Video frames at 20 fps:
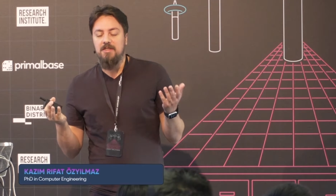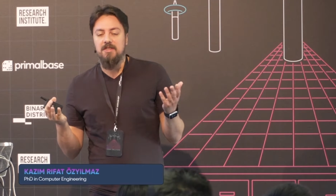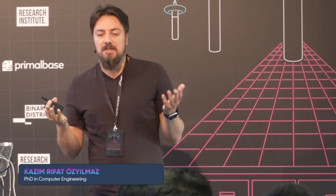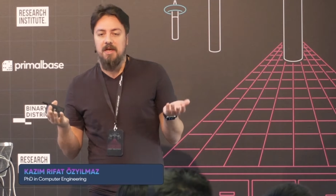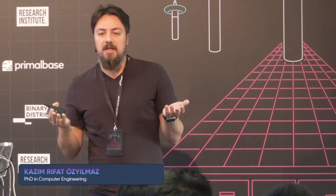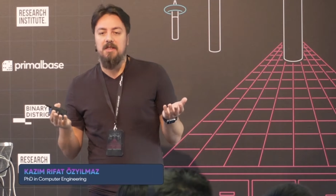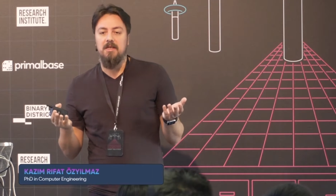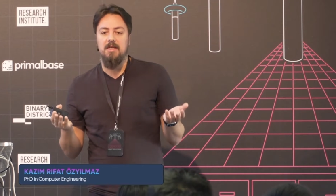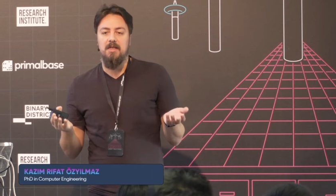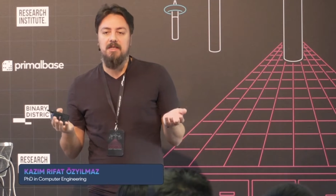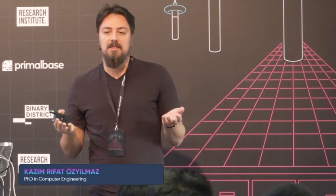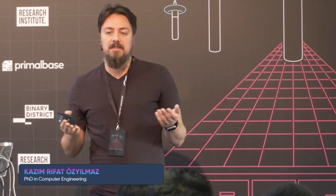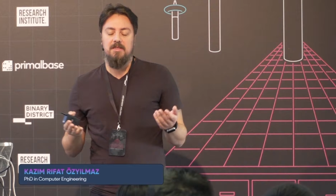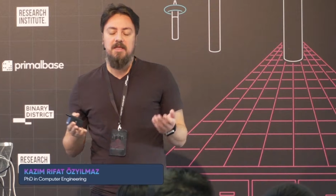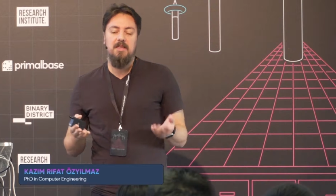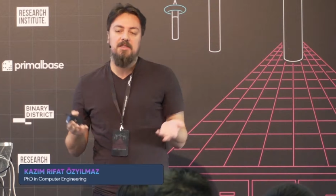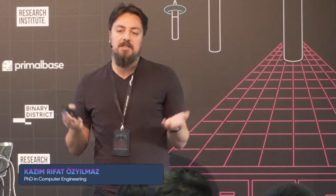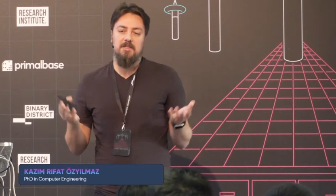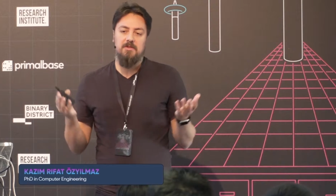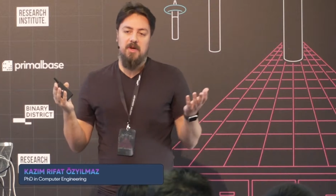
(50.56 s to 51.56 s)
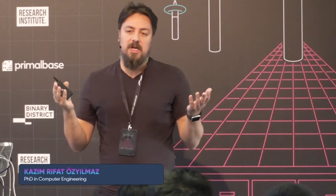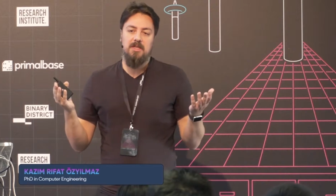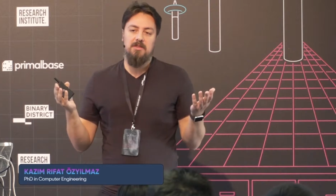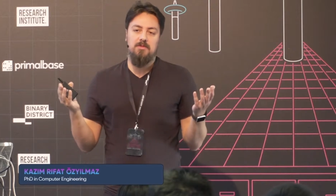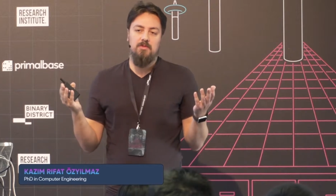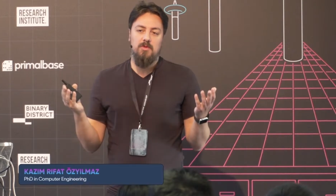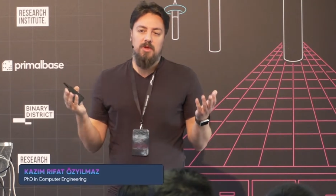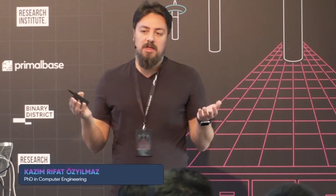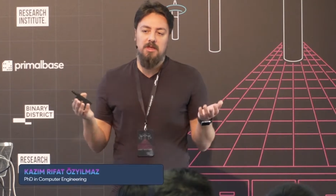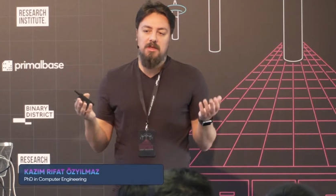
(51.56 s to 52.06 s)
scaling is easy, right?
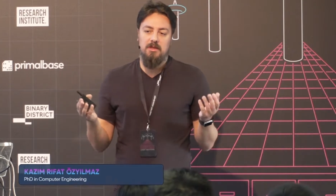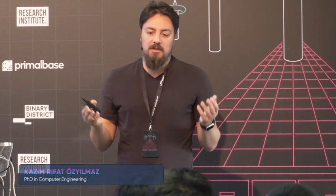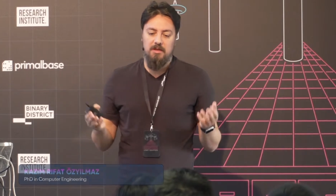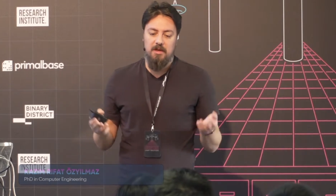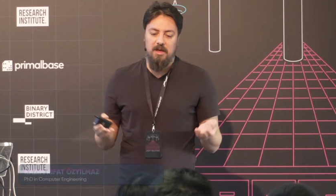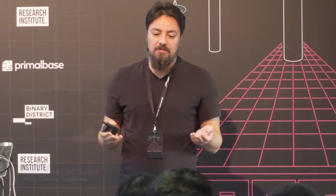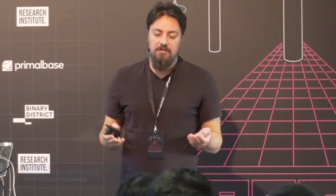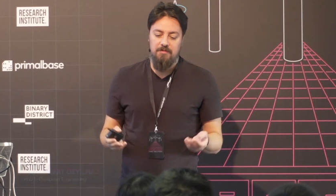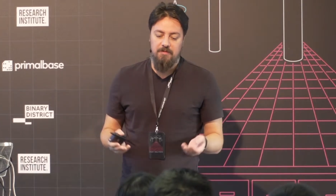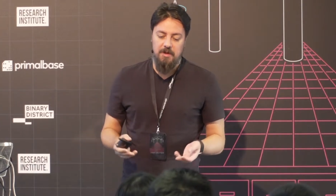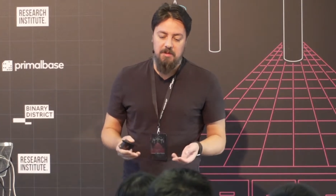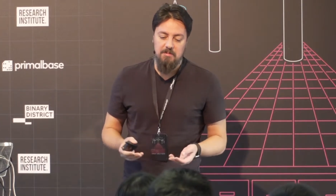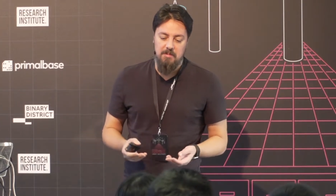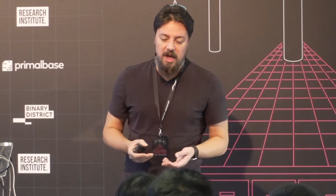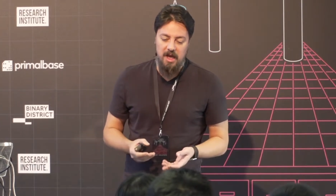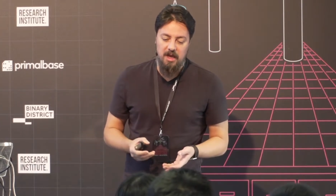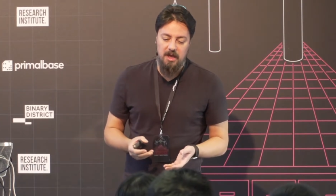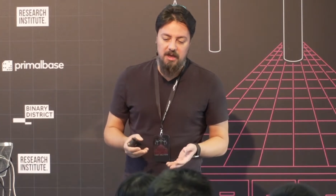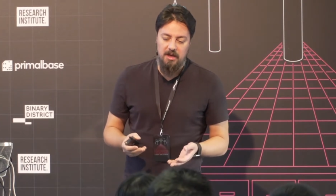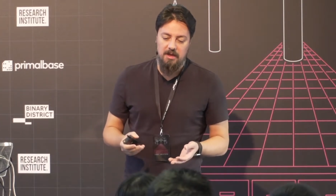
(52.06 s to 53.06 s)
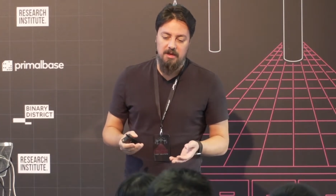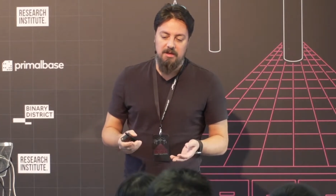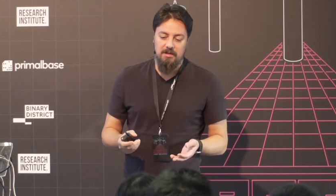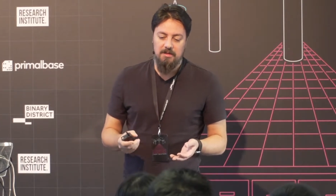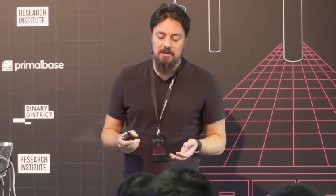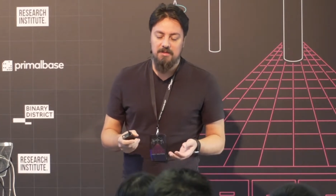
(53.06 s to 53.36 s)
If we make